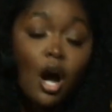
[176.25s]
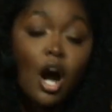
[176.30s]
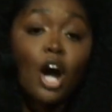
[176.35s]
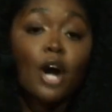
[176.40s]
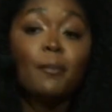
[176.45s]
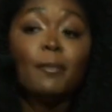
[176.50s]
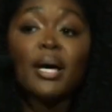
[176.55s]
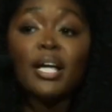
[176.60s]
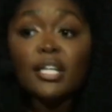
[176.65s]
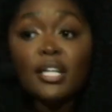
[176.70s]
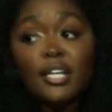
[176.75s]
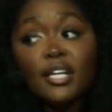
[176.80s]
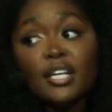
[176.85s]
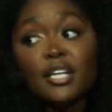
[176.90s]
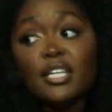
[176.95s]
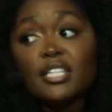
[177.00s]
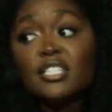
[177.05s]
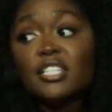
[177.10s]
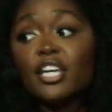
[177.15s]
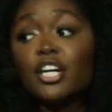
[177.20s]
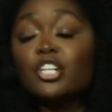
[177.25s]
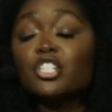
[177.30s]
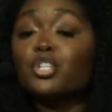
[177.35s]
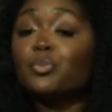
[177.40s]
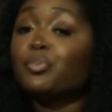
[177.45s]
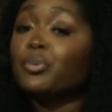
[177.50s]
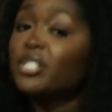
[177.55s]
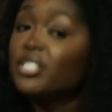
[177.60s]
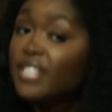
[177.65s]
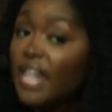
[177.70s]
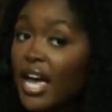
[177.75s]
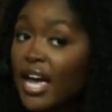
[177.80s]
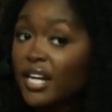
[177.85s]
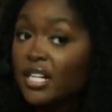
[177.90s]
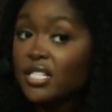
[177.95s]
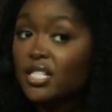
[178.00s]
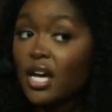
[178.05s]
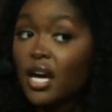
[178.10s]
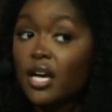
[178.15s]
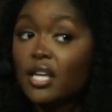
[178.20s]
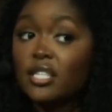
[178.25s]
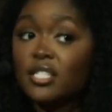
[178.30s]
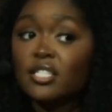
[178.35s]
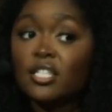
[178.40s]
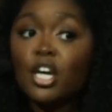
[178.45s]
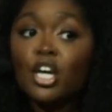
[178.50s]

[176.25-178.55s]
our melanin is there to protect us.